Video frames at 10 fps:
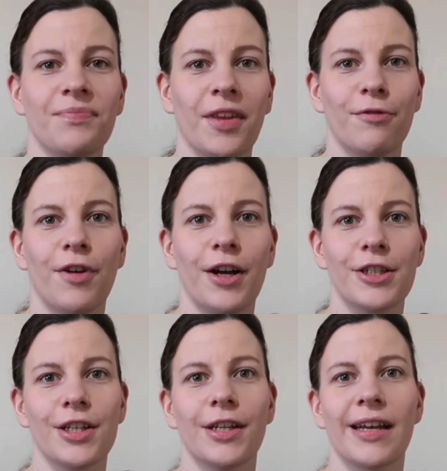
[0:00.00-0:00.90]

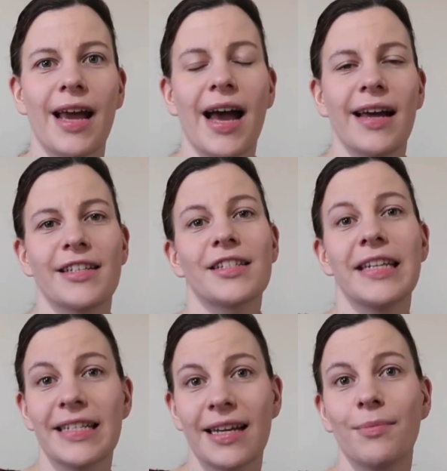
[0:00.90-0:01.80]
version and
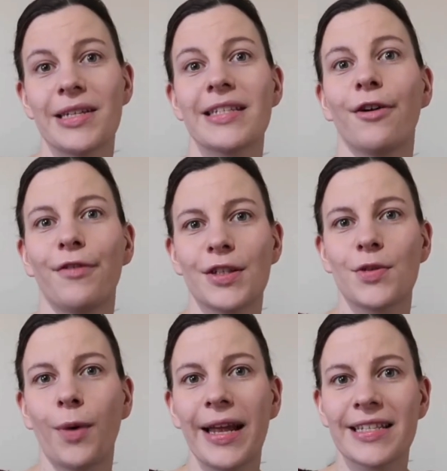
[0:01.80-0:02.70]
knitting myself a
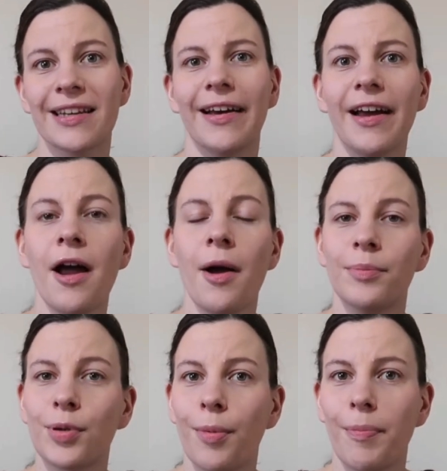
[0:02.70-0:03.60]
sweater,
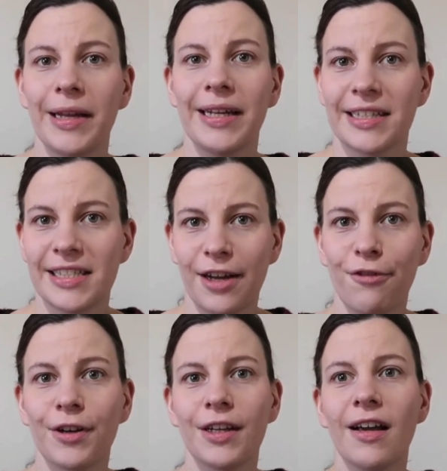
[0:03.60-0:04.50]
probably in a
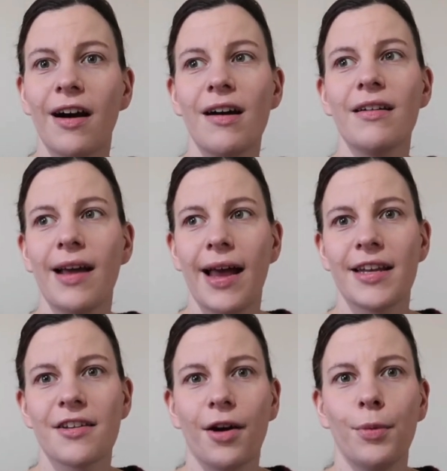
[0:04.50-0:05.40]
different yarn,
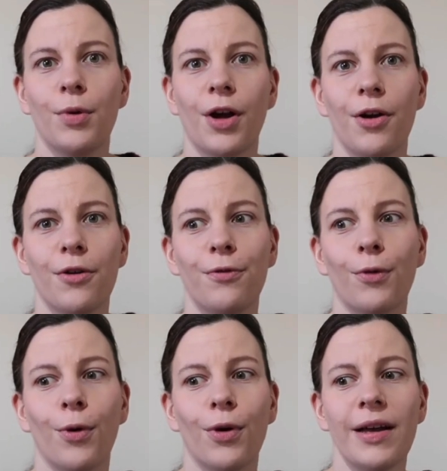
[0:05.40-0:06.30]
and I will go
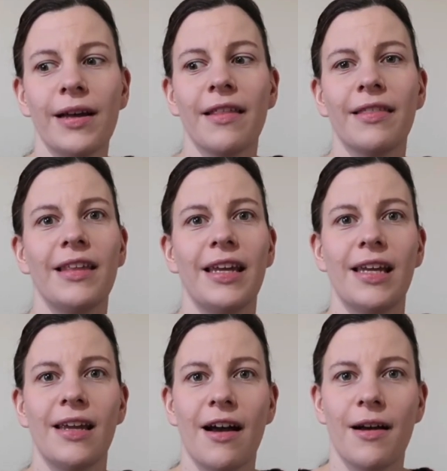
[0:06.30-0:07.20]
for
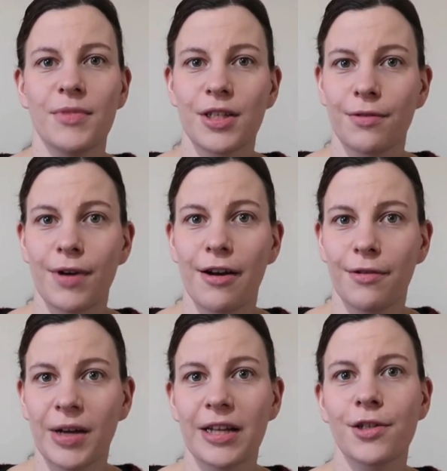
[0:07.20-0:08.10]
the Pradera
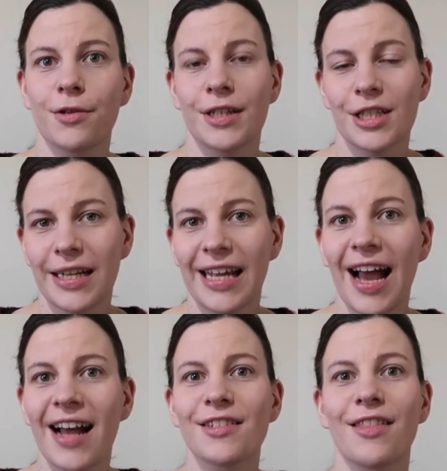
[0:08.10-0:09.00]
Natura
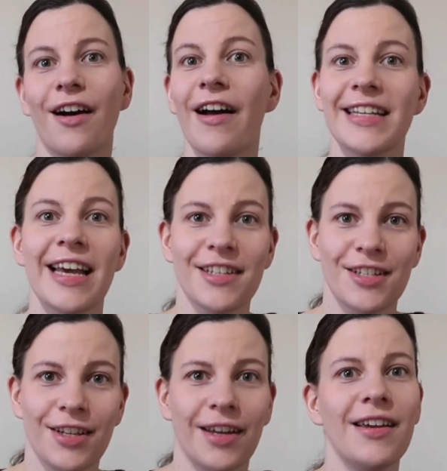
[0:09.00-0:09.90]
Gilliatt that I tend
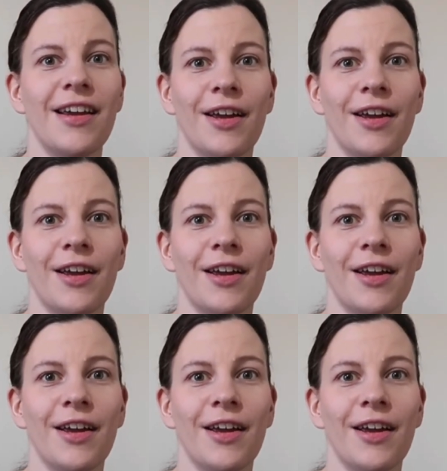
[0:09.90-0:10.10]
to